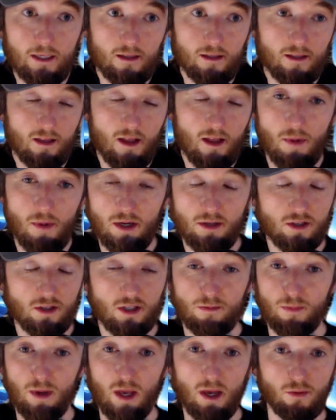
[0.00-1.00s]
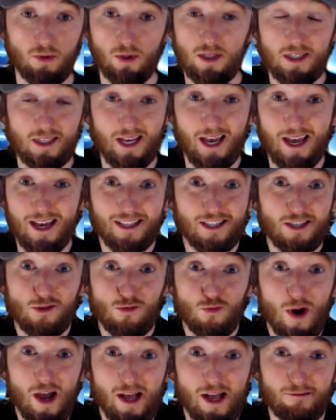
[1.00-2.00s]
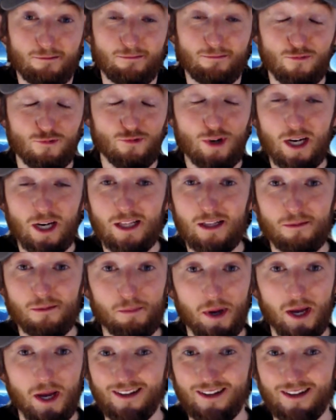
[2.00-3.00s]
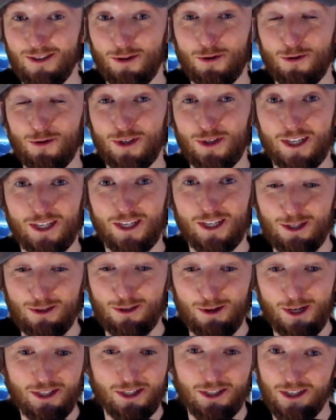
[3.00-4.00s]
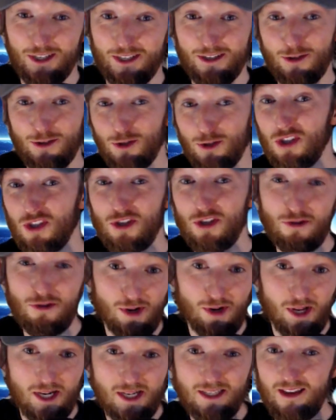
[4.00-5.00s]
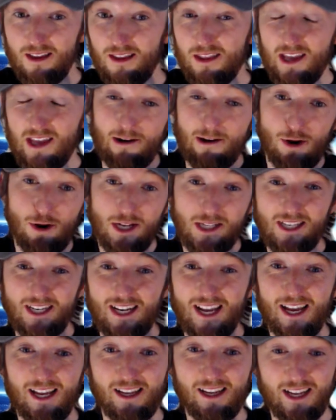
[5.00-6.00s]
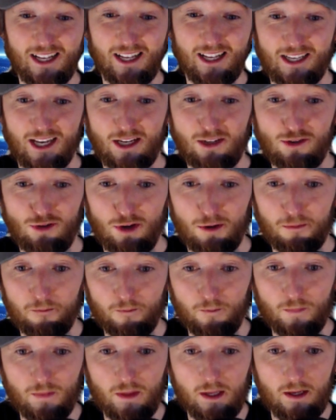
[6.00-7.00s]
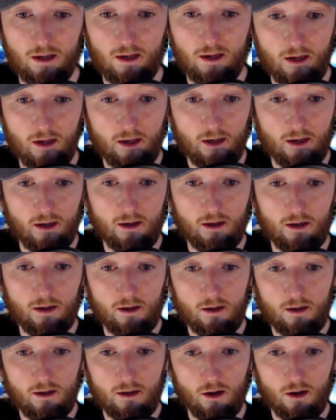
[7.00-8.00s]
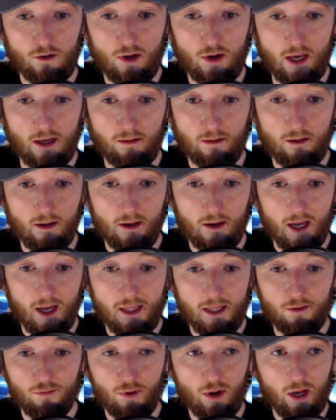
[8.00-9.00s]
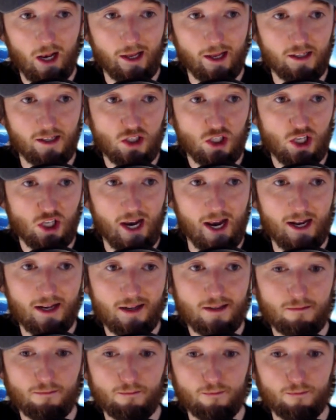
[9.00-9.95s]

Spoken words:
They might just be able to say it as well. Really depends on your situation, your students, their internet, etc. Okay, and then if I click chat,